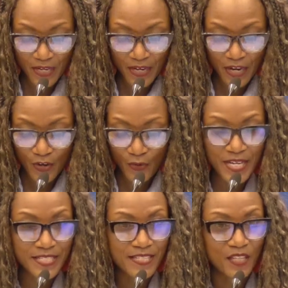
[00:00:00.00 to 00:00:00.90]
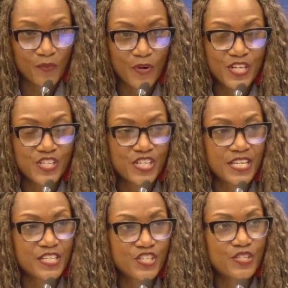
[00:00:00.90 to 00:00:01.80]
a great
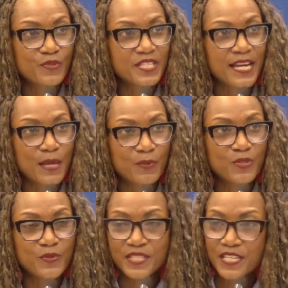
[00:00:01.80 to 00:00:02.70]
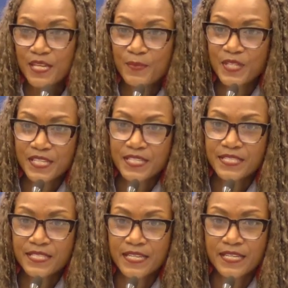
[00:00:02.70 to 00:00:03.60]
celebration. And she was not able to attend, but
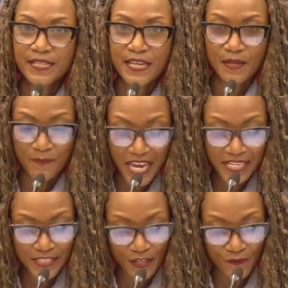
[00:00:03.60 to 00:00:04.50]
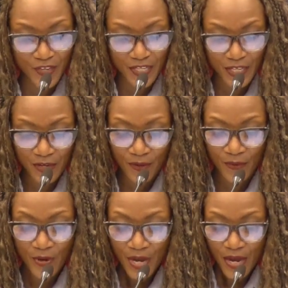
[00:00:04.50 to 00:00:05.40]
did send an amazing
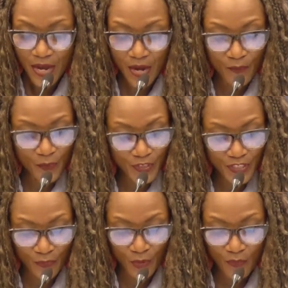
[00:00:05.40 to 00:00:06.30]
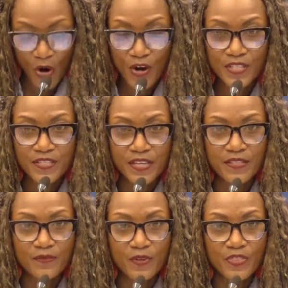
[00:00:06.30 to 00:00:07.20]
video with some remarks
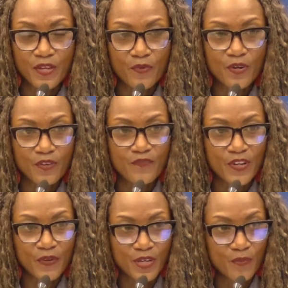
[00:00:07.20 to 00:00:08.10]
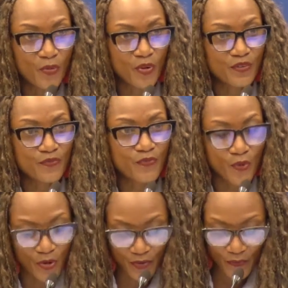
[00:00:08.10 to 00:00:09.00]
that were very important
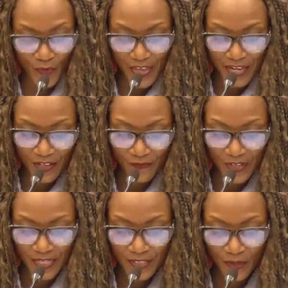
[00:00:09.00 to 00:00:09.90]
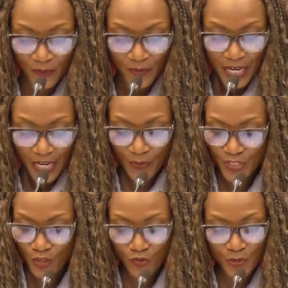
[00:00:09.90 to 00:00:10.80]
for that event. So it
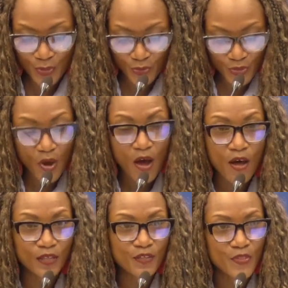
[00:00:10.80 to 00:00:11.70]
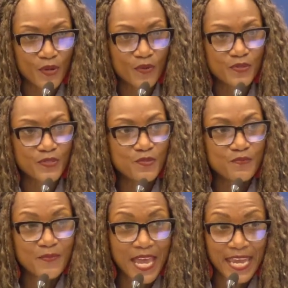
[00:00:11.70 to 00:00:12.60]
was a tribute to all of those
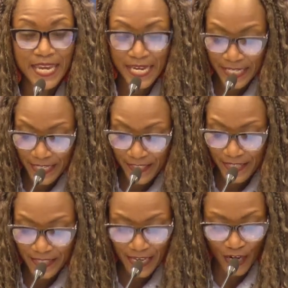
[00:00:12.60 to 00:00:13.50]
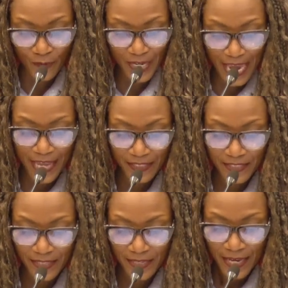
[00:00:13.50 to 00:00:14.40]
who made this a
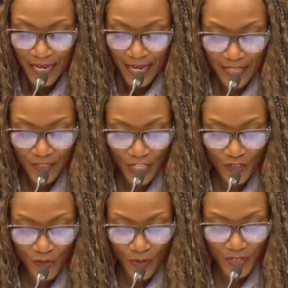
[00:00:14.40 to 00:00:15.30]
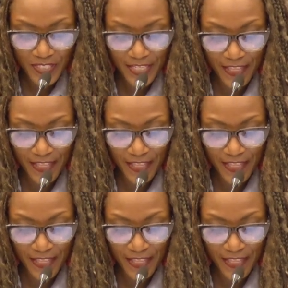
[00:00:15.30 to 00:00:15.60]
reality. And so I do want to say